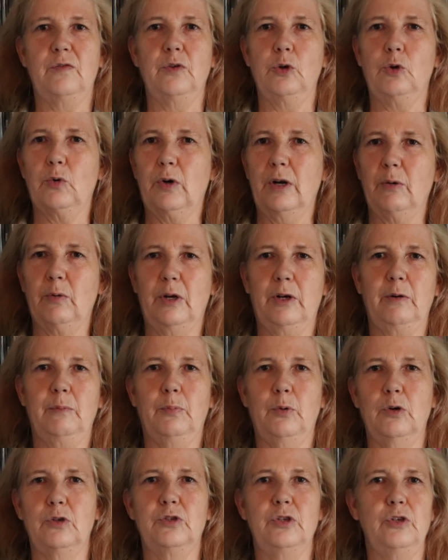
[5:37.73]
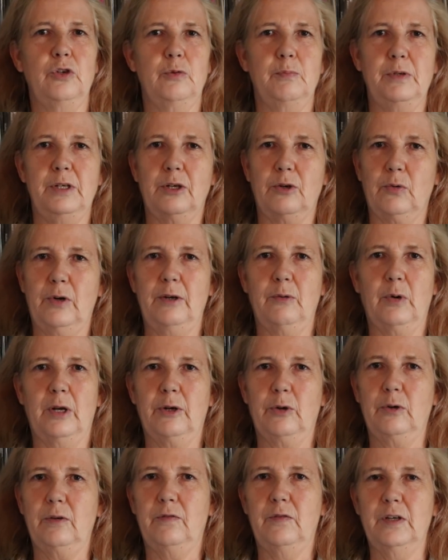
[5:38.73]
If you're a great writer in poetry, you can be a great
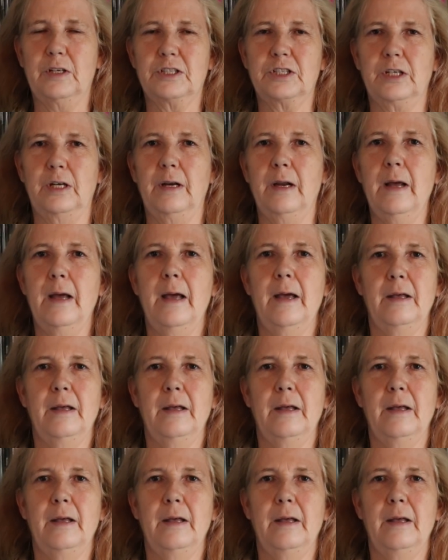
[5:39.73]
writer in fiction.